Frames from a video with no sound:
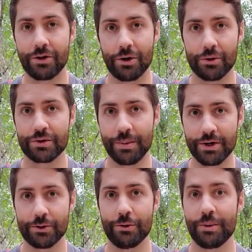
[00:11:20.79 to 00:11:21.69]
host
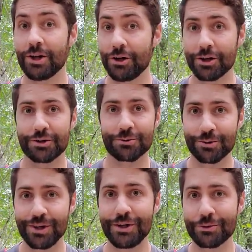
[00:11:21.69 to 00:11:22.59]
mushroom. It looks
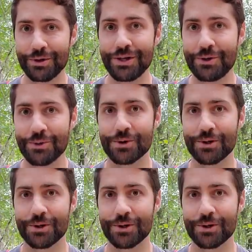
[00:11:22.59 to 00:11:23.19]
really, really cool.